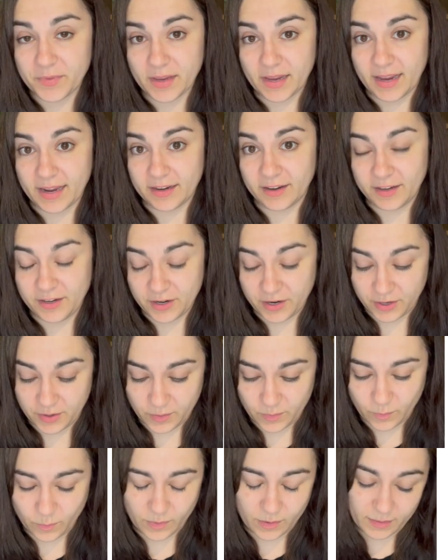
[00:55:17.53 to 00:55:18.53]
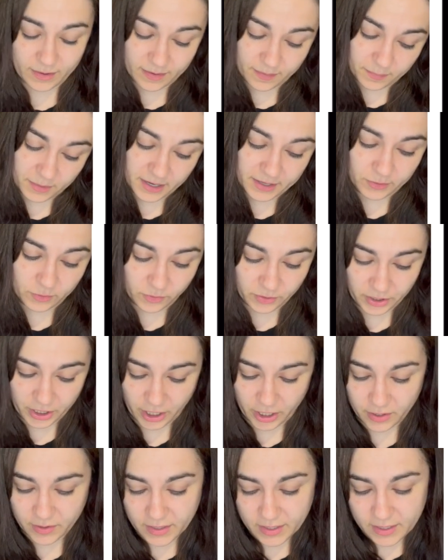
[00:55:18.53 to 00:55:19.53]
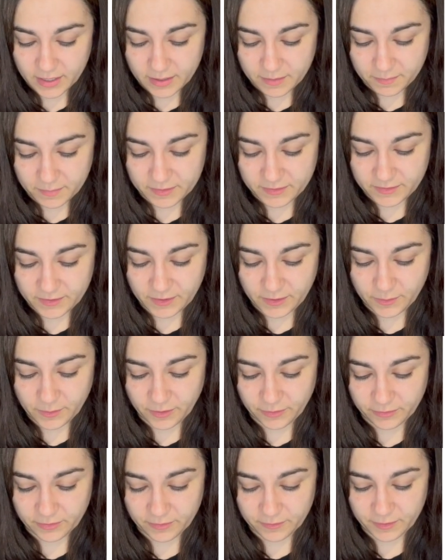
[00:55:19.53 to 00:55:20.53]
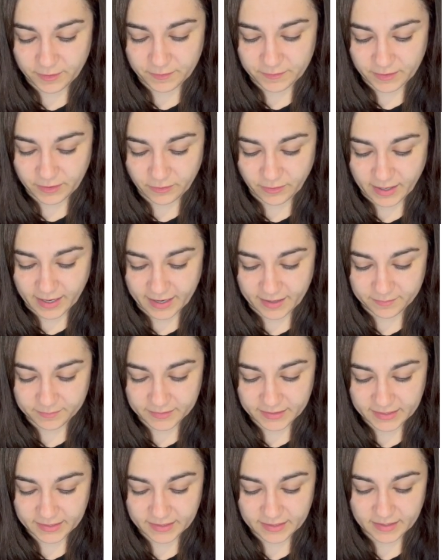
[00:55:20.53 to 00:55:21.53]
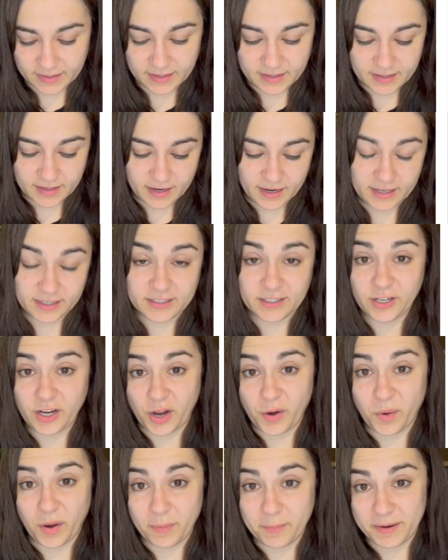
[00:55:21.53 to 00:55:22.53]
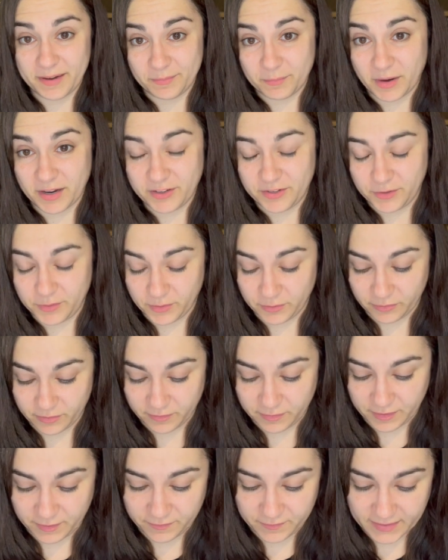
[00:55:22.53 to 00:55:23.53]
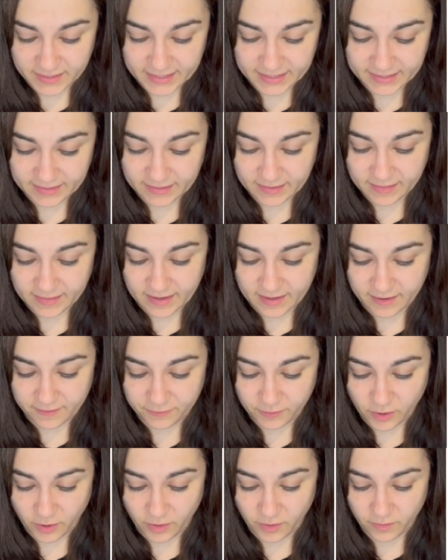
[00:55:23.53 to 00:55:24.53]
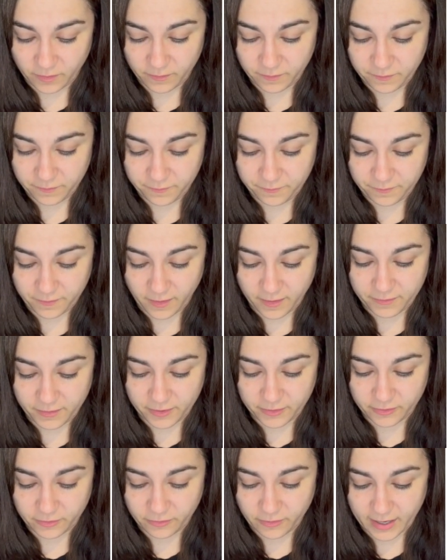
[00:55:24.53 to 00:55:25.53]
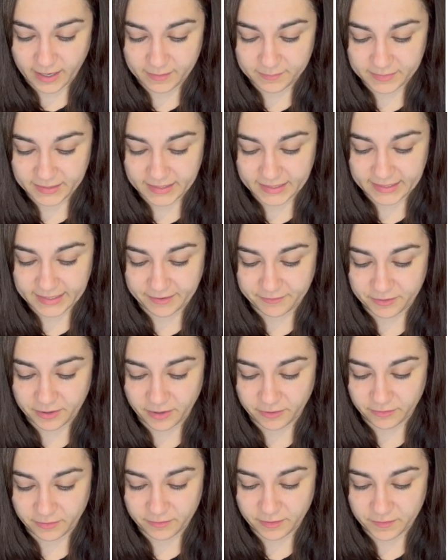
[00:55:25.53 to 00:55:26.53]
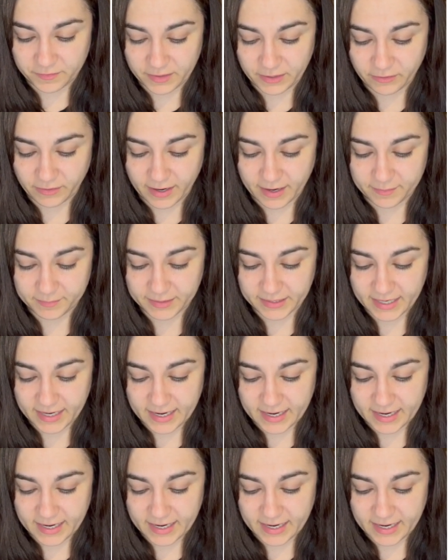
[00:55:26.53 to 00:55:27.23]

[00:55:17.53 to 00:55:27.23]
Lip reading: And I know, well, I might not know, but 250 grams, I could go up in my 250s. Then I've got 500 grams, 750 grams,